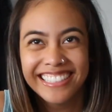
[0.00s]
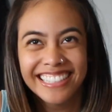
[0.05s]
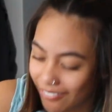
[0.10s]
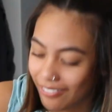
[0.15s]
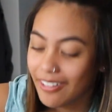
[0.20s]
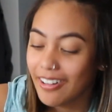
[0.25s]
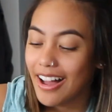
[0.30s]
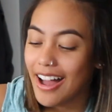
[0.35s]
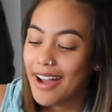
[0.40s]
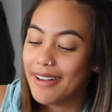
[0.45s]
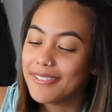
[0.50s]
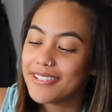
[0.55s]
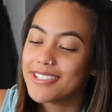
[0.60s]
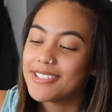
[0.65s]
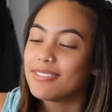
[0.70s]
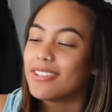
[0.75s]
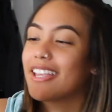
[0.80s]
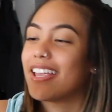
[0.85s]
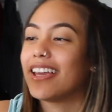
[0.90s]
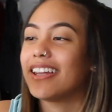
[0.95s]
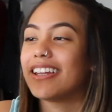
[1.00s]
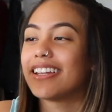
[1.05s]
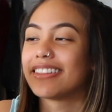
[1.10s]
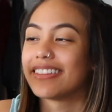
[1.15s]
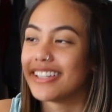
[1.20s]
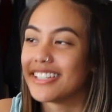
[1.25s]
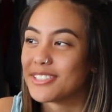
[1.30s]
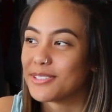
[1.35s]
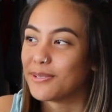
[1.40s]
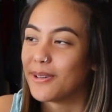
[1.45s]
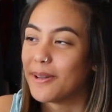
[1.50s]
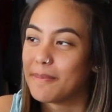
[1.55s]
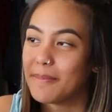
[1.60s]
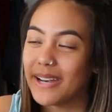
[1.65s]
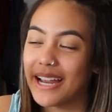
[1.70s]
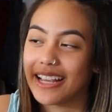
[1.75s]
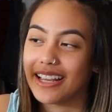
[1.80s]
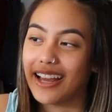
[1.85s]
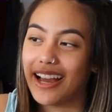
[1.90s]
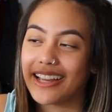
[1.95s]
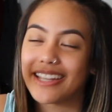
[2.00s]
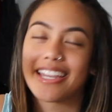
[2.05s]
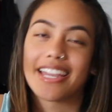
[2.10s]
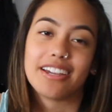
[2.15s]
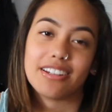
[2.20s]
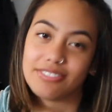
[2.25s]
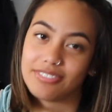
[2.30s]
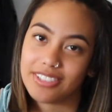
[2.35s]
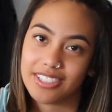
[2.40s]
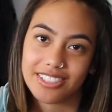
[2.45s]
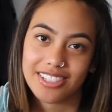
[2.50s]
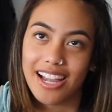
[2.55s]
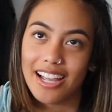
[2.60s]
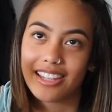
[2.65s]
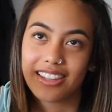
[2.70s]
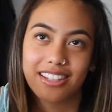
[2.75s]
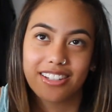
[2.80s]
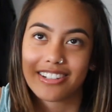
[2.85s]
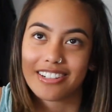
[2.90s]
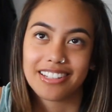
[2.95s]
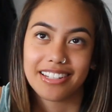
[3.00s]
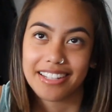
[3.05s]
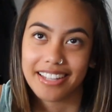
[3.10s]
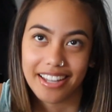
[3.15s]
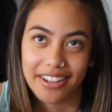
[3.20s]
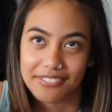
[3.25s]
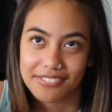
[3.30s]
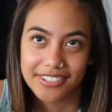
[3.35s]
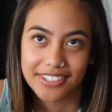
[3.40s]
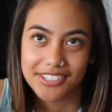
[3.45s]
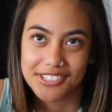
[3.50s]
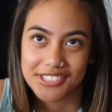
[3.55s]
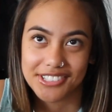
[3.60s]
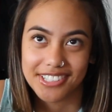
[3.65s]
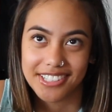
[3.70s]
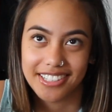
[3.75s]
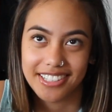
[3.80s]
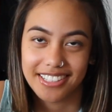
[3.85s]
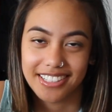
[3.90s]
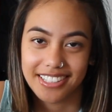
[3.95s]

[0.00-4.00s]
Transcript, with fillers: Well, I was eating this one, but I, I can't finish. I literally can't finish it.